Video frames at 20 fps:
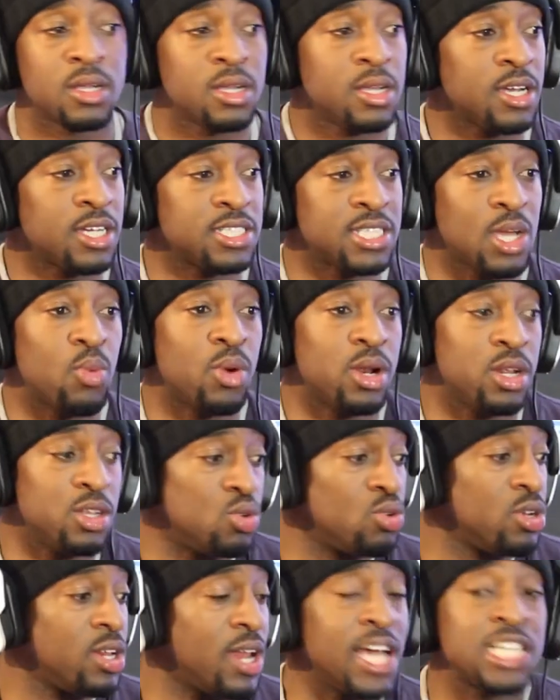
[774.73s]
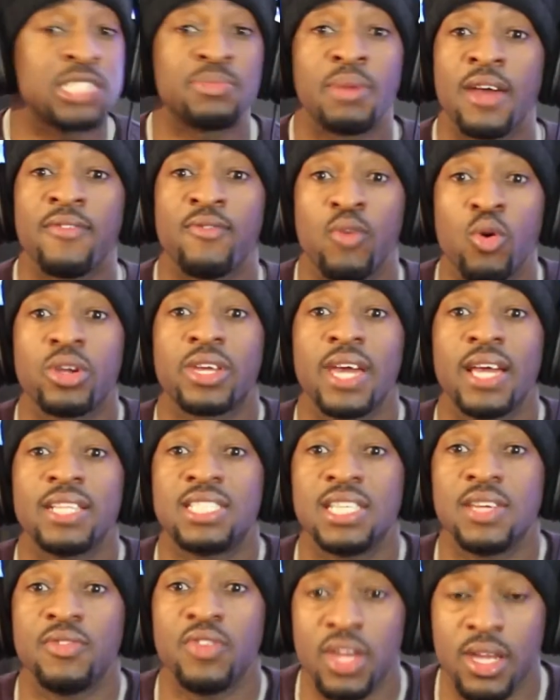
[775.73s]
because I want to utilize my 4K
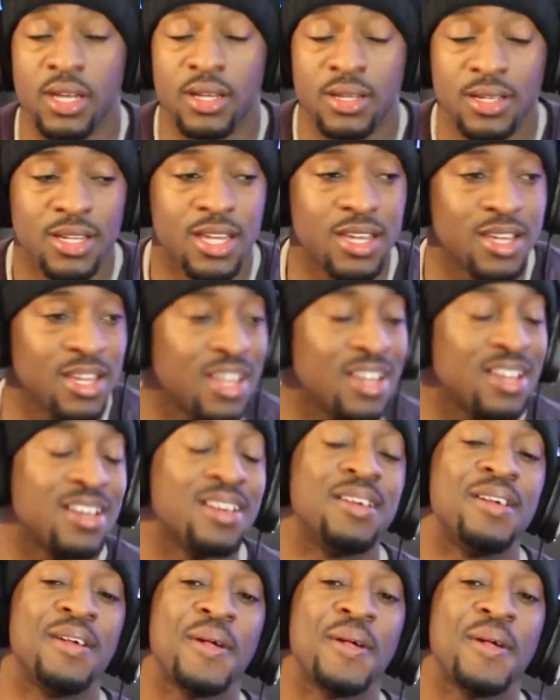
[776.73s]
TV.